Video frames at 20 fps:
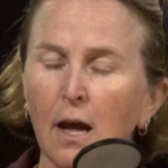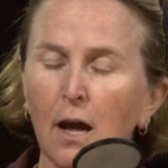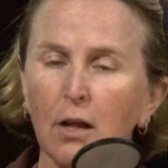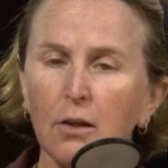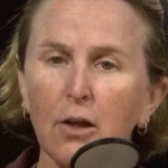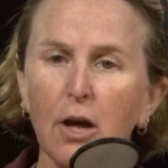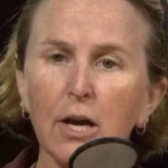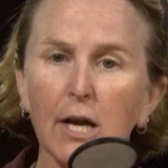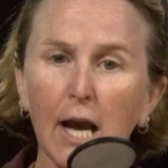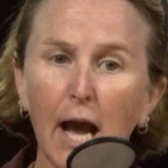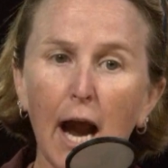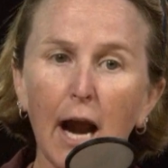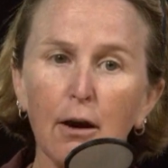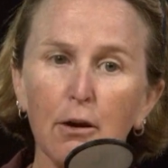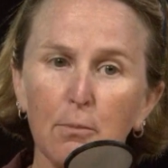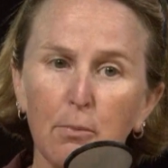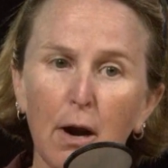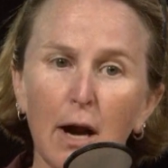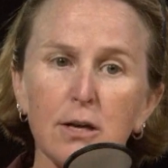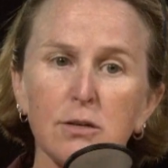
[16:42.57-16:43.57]
A lot of
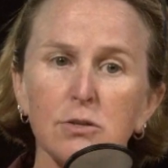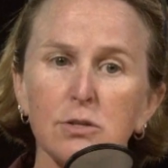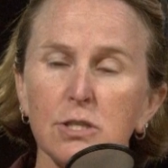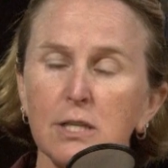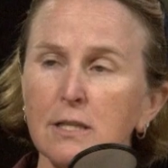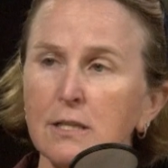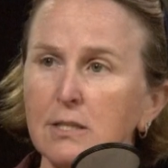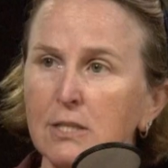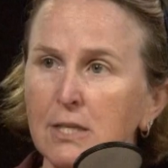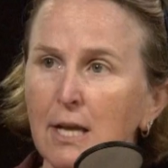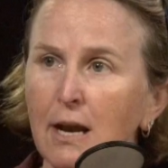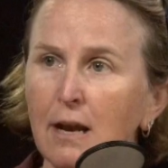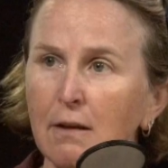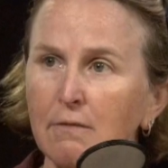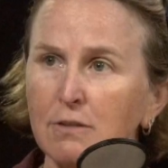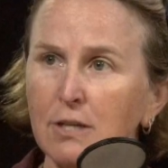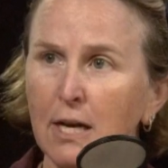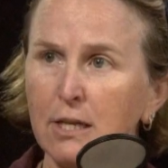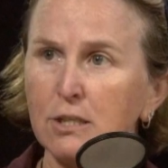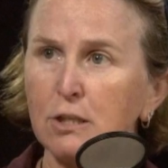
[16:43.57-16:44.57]
chiropractors in the state
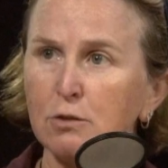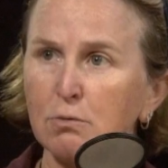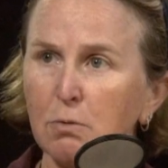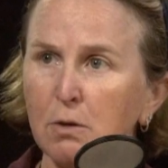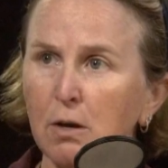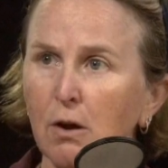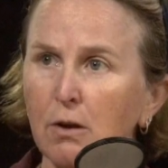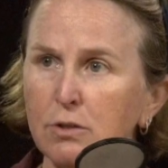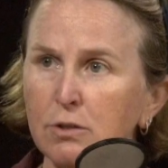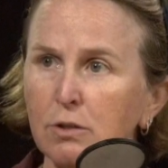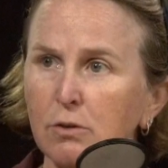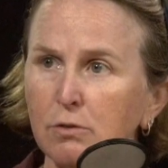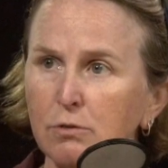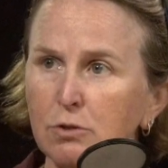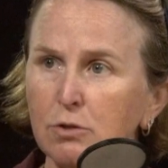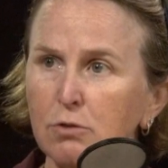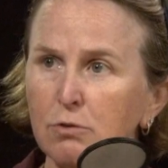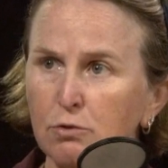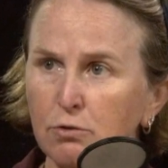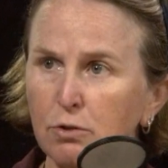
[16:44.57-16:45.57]
of Texas would also
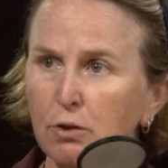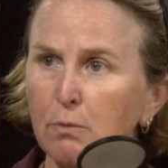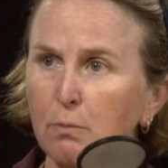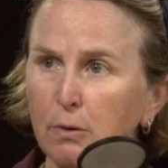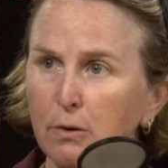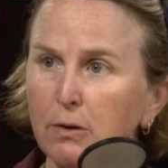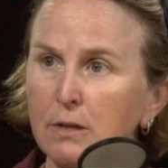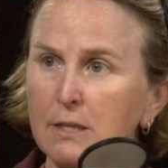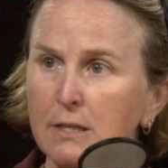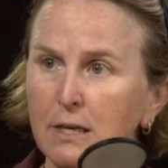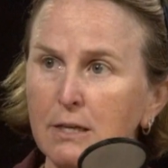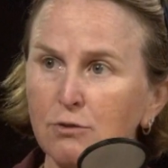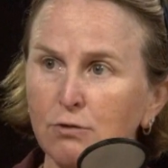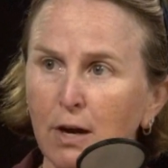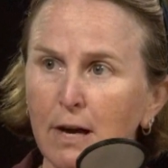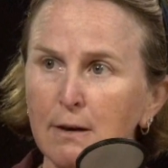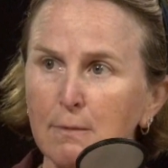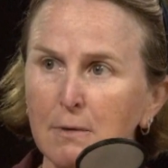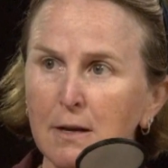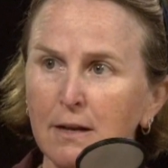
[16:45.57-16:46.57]
do trigger point
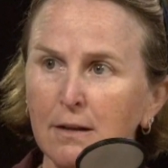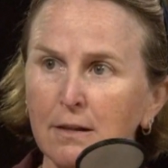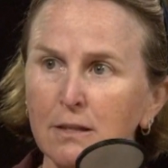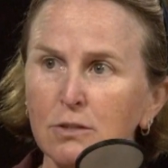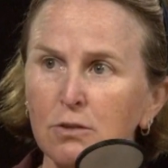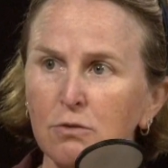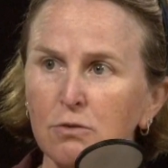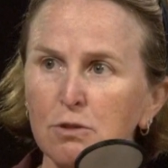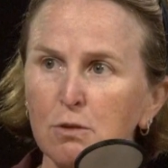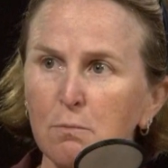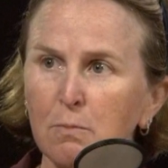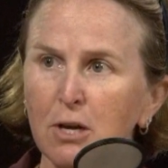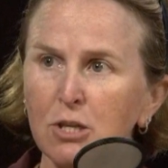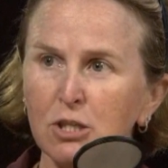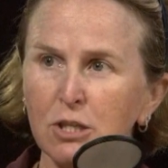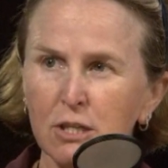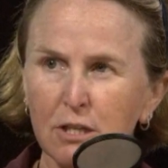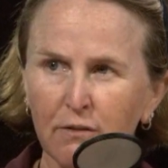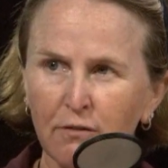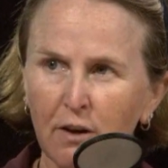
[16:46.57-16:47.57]
dry needling. So there's a
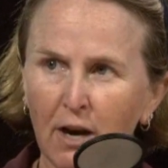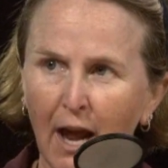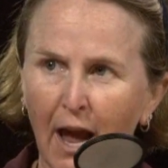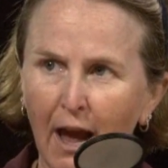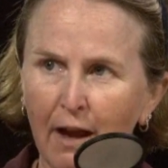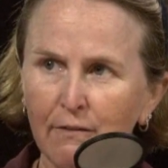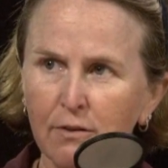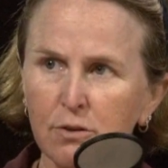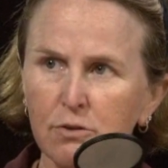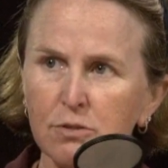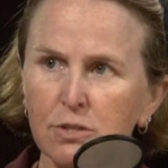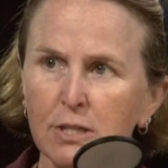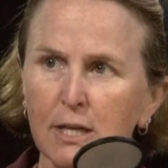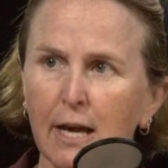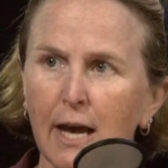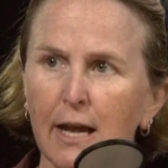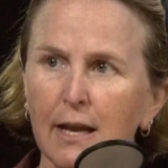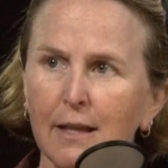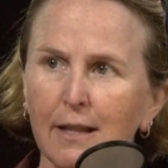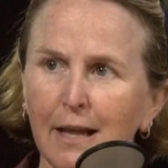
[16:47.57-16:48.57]
bunch of different avenues to
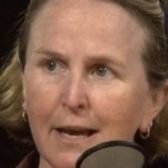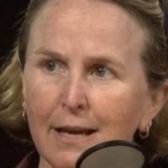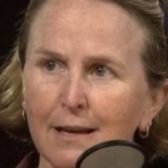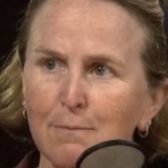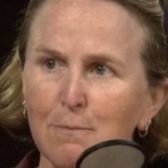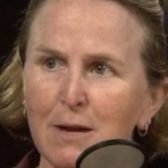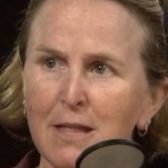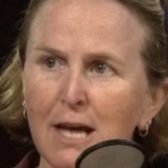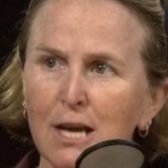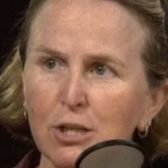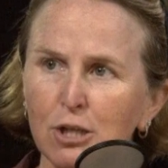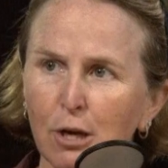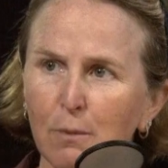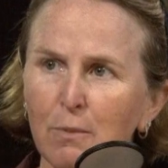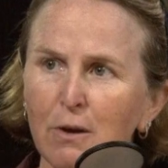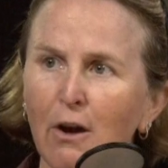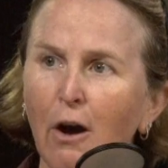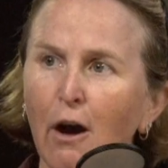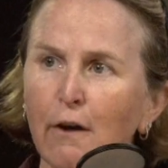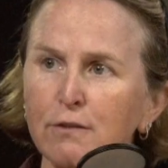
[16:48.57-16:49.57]
kind of like be that
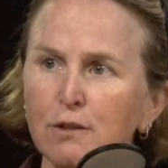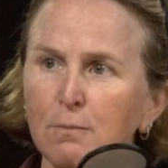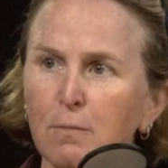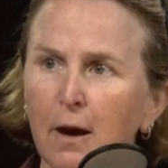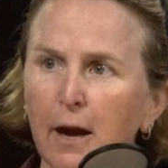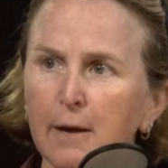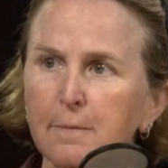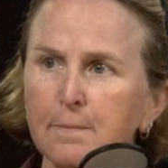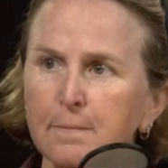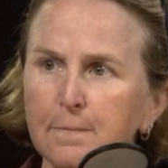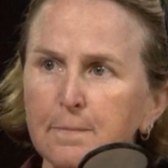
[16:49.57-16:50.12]
jumping off spot.